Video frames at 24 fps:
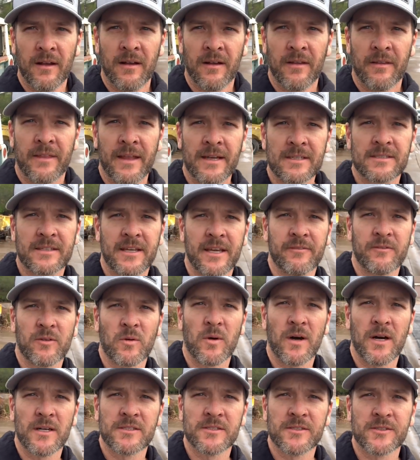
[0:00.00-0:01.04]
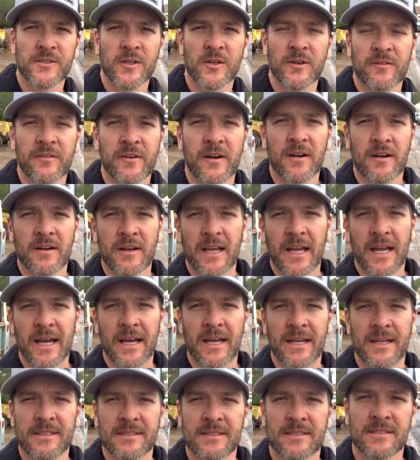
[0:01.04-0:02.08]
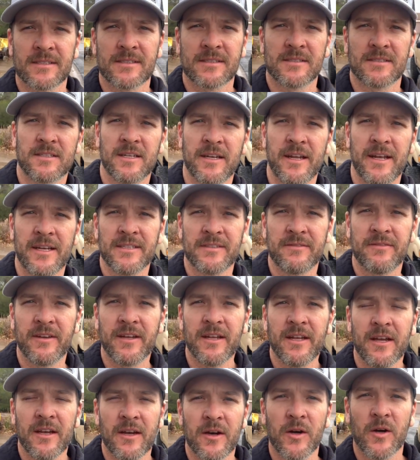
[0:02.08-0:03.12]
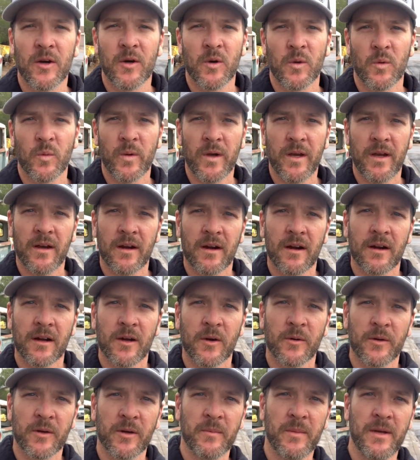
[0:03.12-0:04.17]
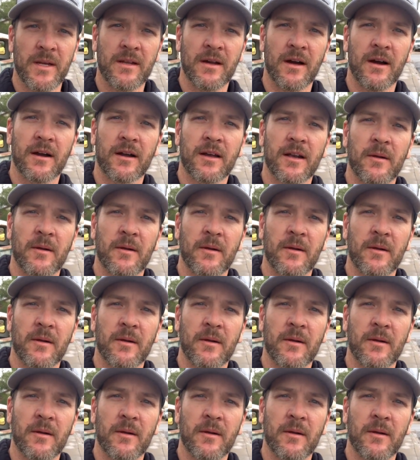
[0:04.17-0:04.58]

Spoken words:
Thanks again for watching so far, guys. Today's video, we are going to be talking